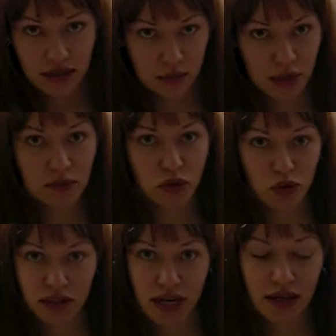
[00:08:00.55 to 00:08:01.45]
sometimes you're
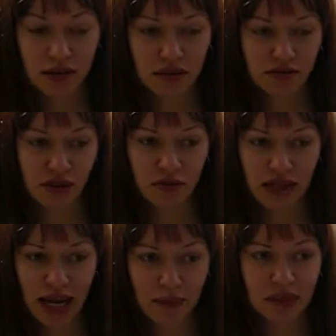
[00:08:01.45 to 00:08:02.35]
sad if
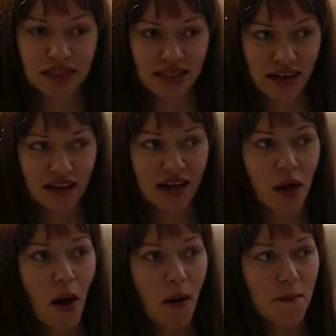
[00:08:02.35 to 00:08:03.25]
something happens. Yeah,
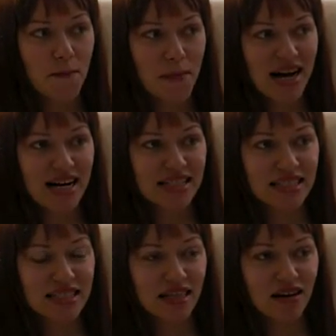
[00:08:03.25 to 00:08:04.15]
but